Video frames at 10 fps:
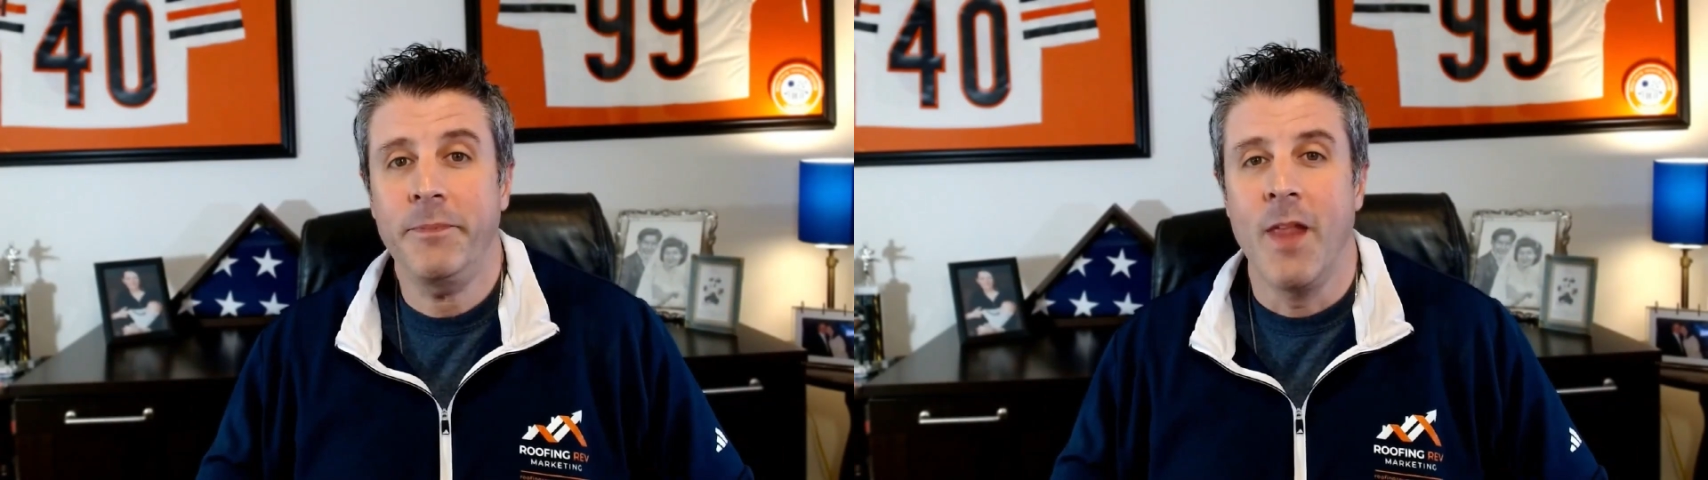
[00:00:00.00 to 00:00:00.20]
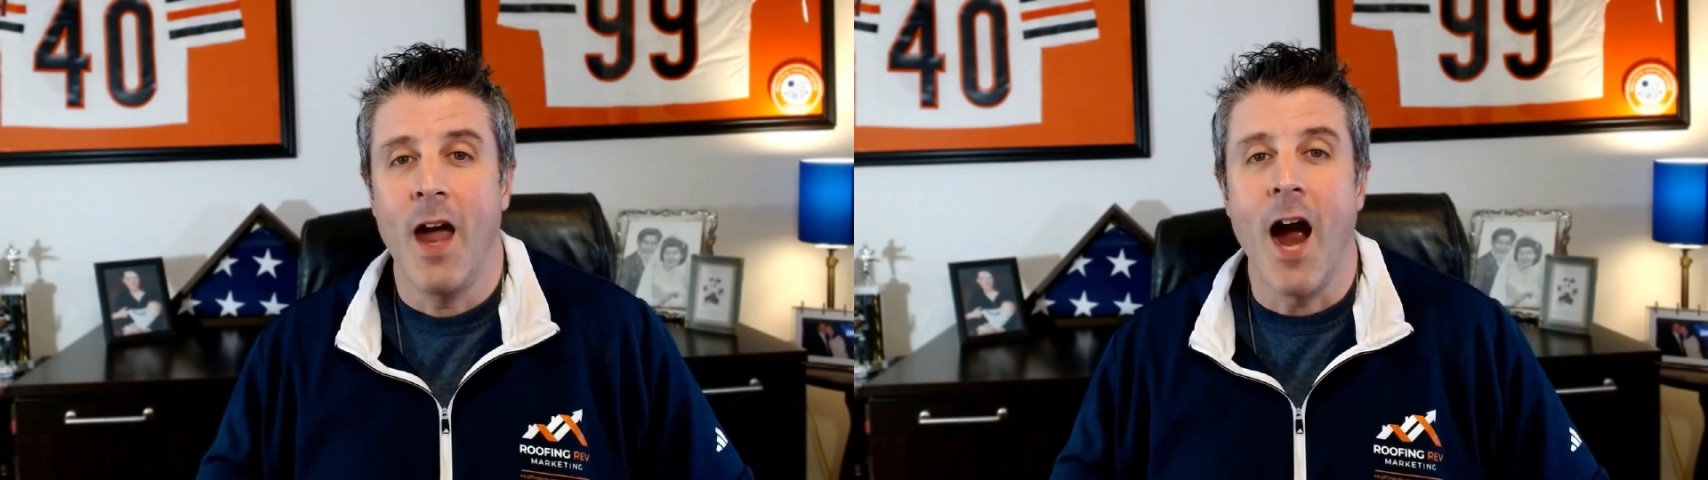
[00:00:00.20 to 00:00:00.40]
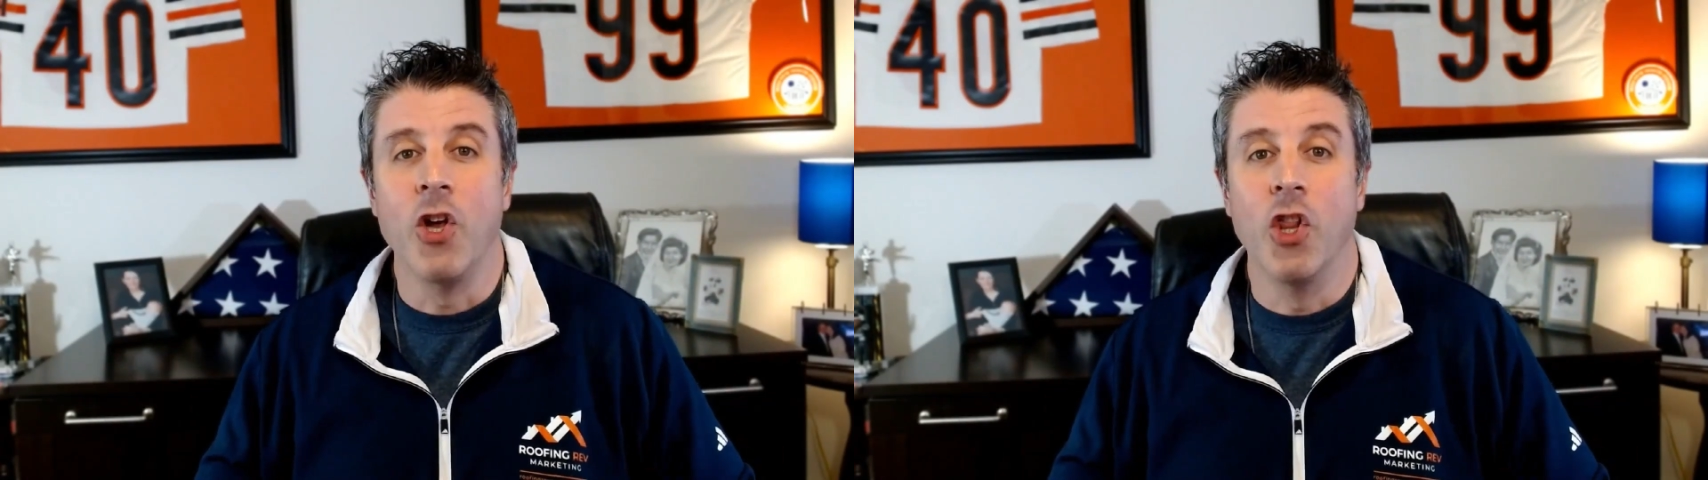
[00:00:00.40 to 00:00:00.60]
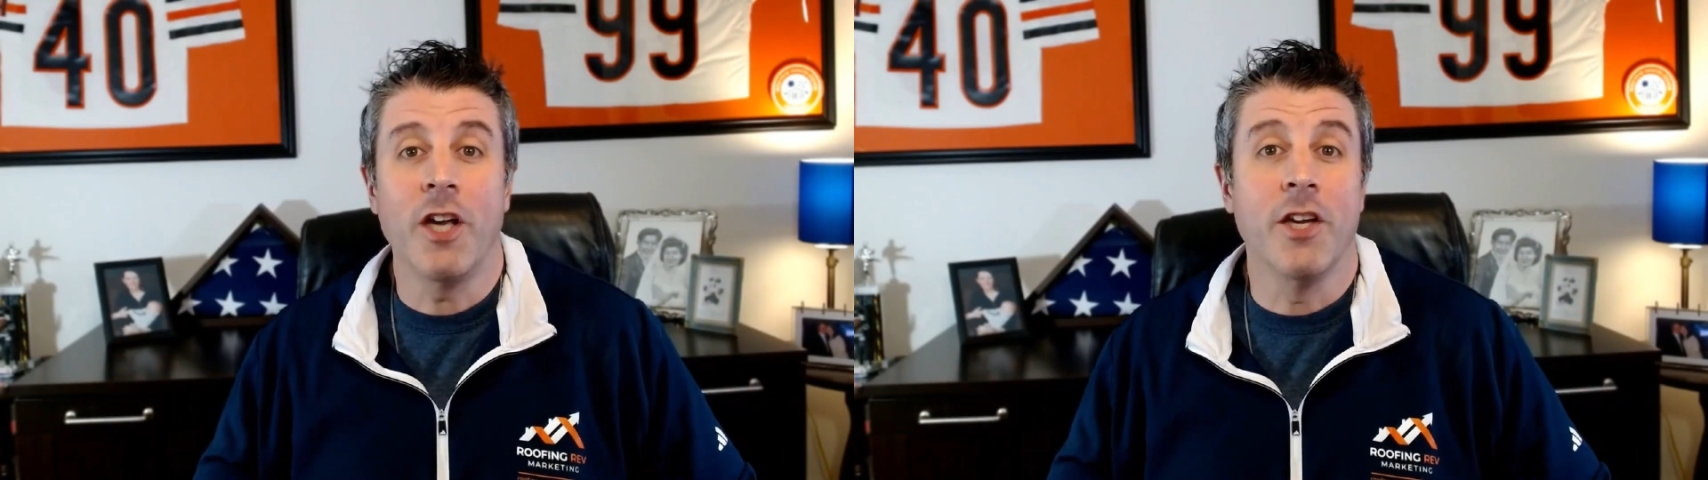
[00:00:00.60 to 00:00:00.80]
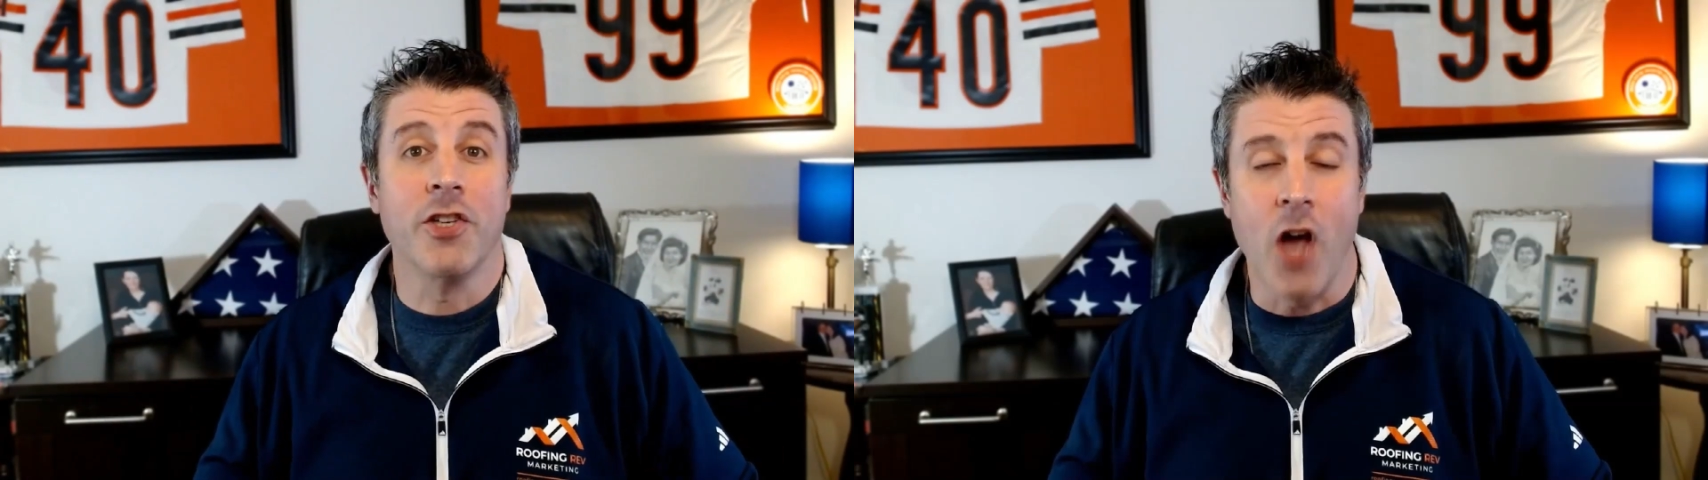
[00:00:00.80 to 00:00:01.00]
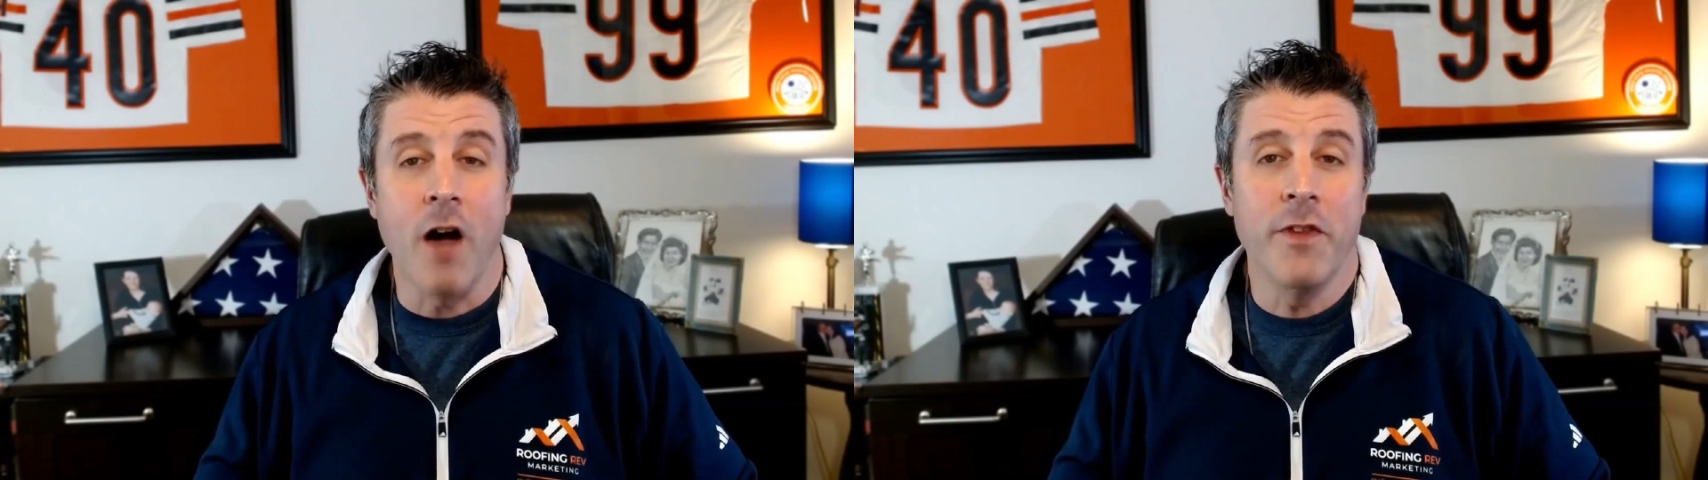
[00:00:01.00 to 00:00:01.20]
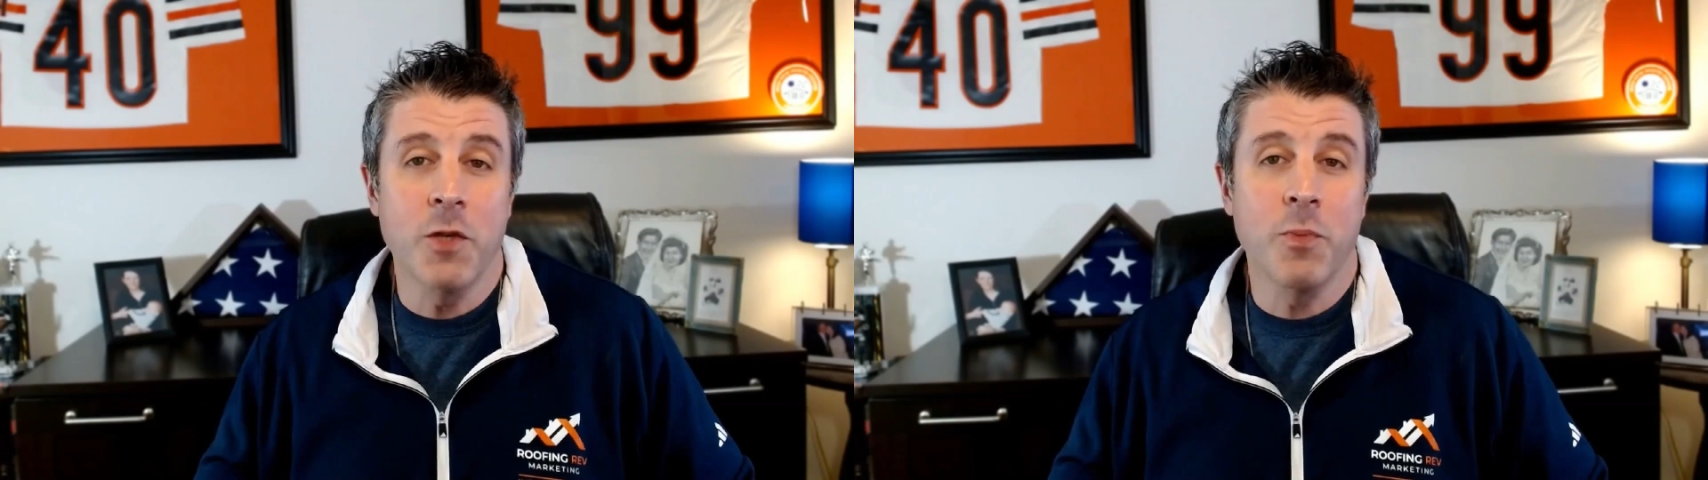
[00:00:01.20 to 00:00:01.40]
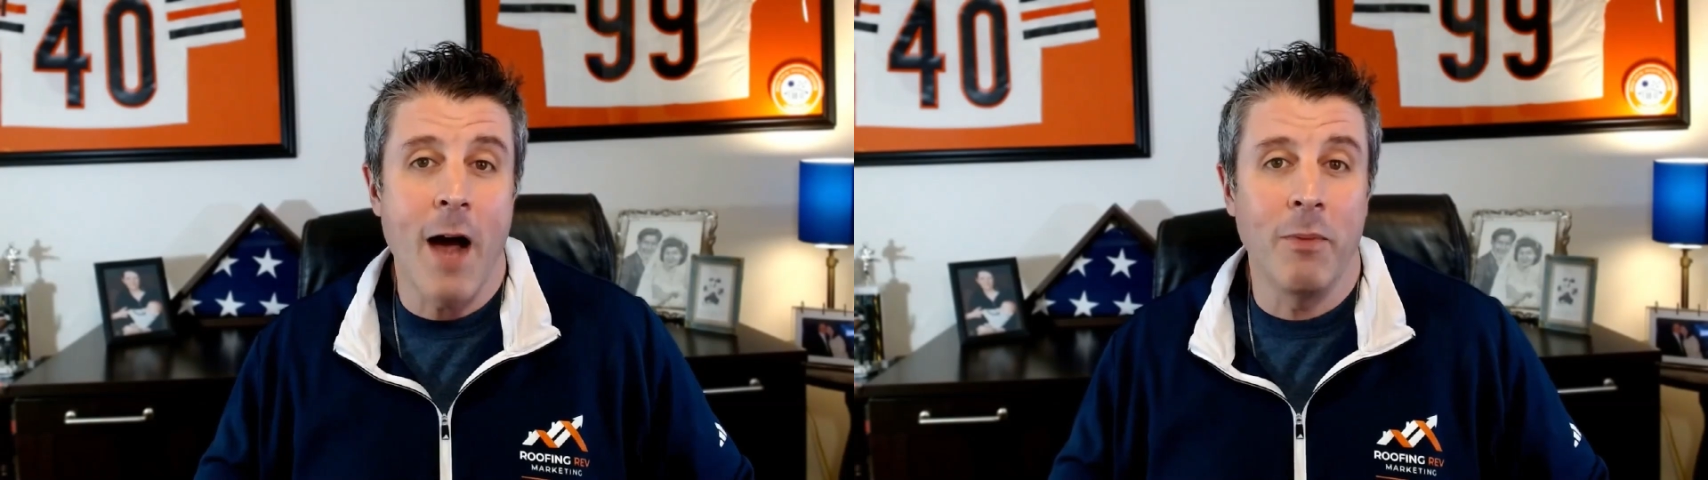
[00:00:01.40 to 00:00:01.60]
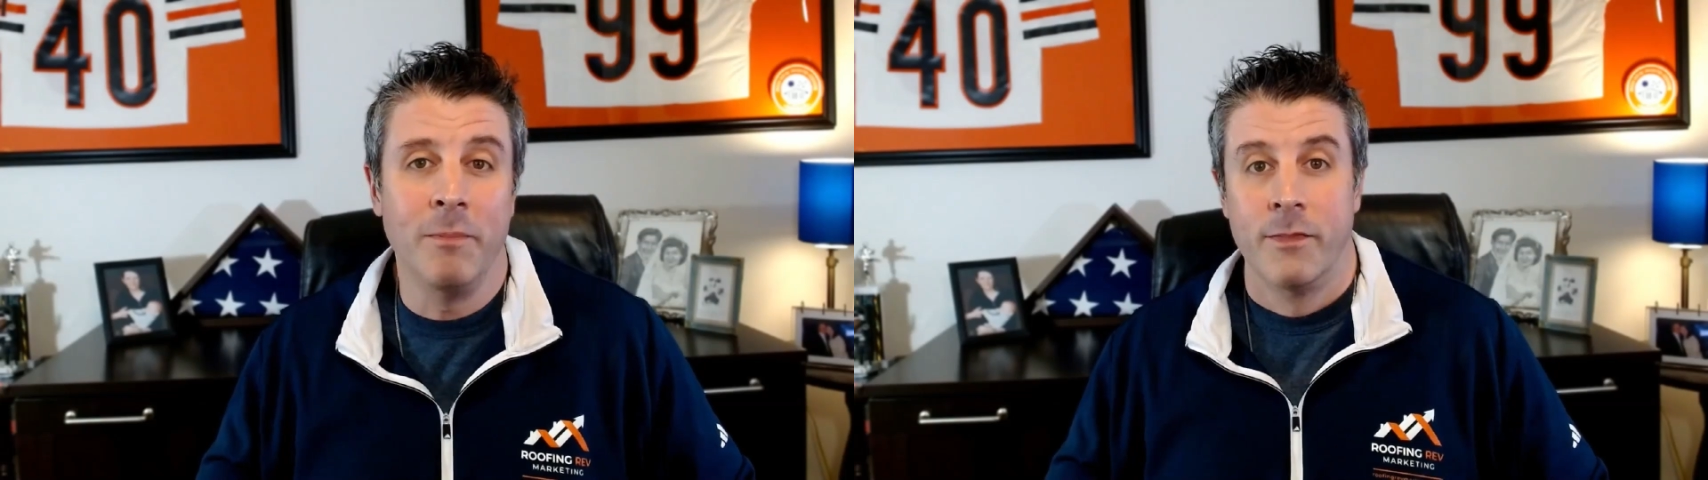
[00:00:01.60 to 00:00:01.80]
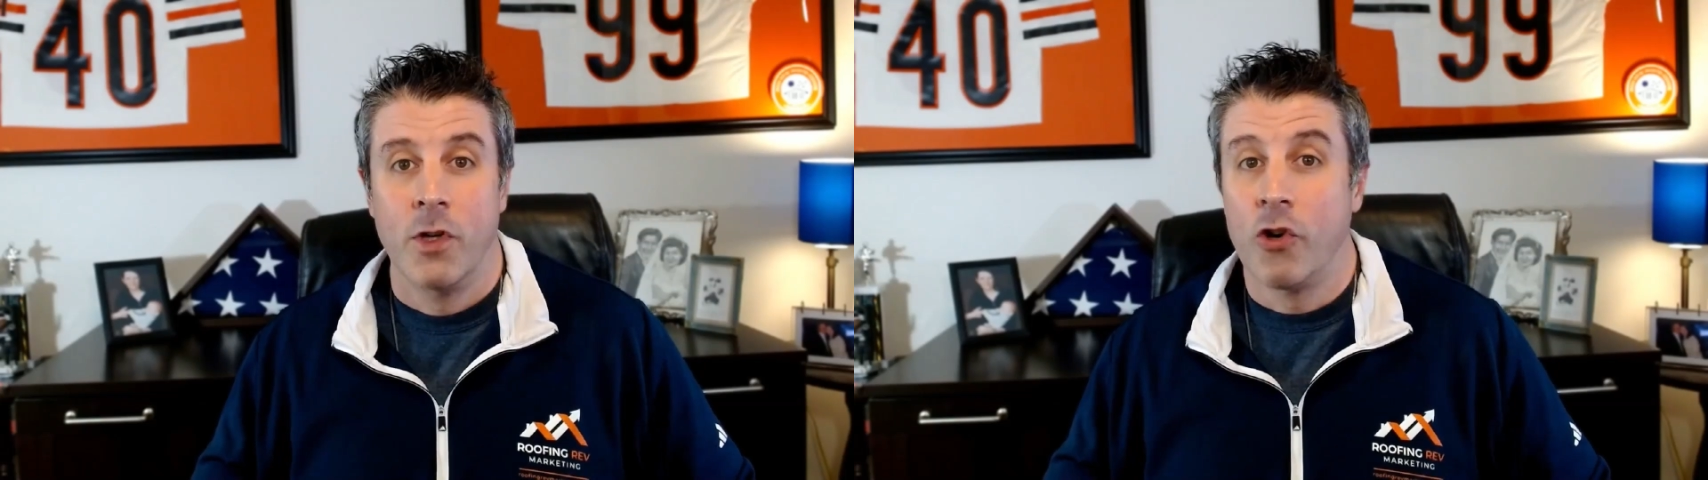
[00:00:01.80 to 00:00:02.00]
Are you looking to solve this
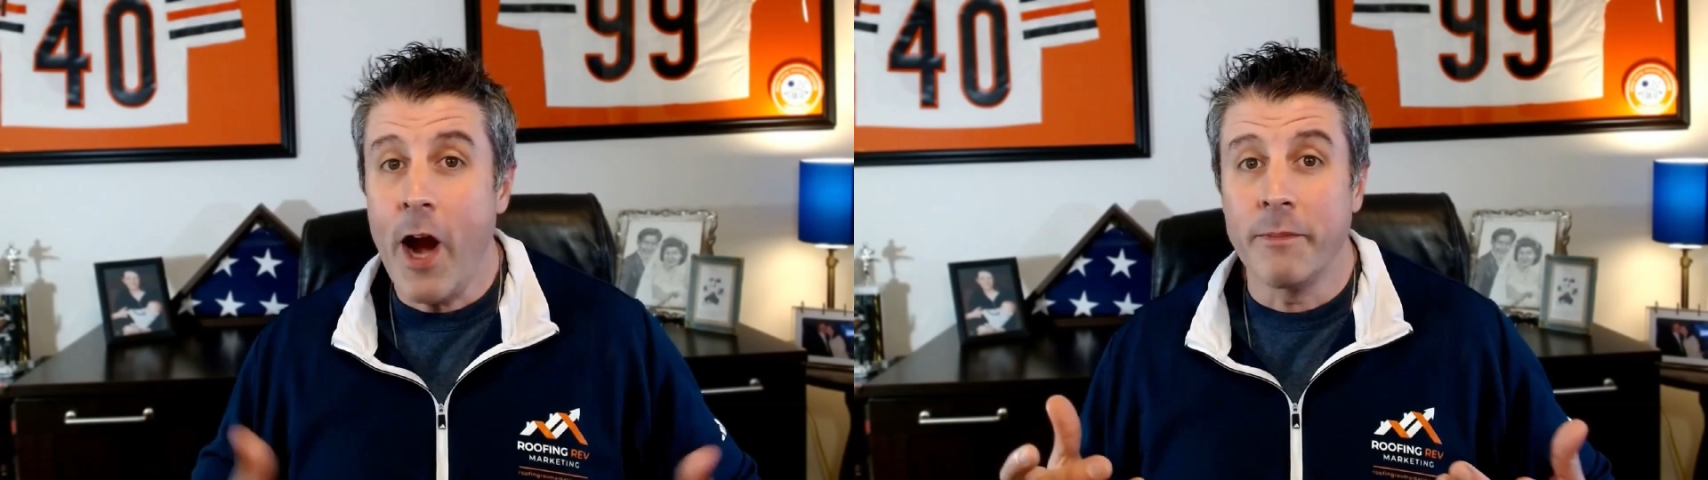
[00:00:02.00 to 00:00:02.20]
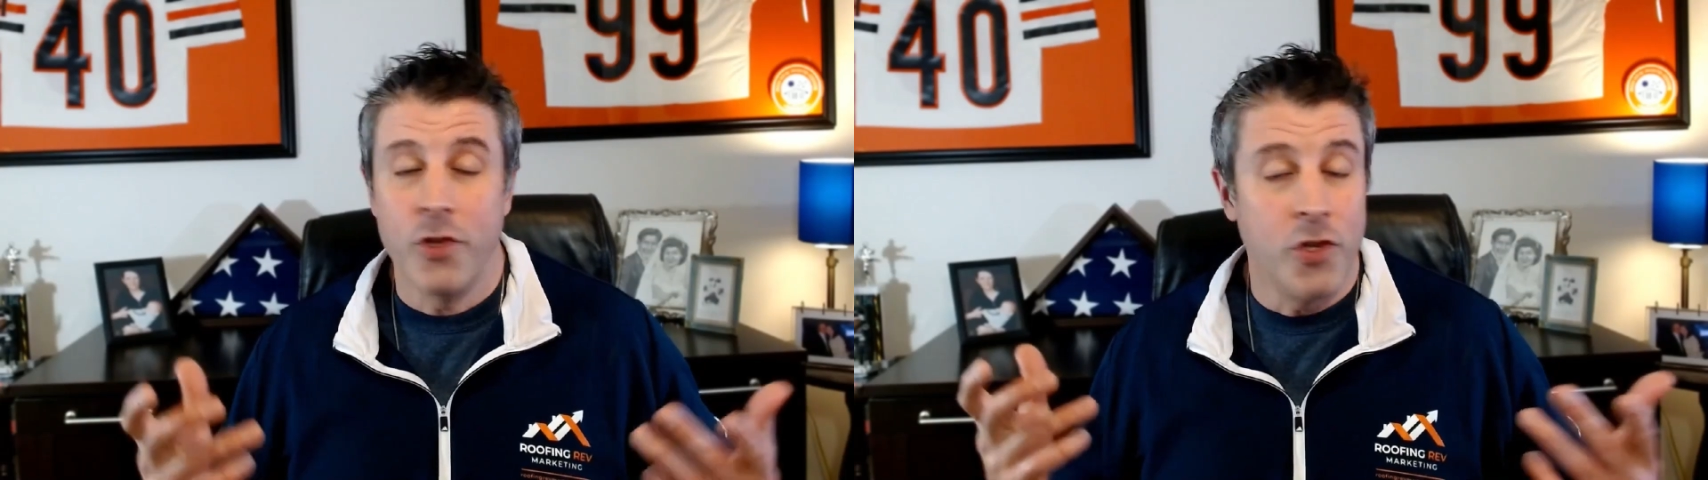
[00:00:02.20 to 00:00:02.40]
problem? Great.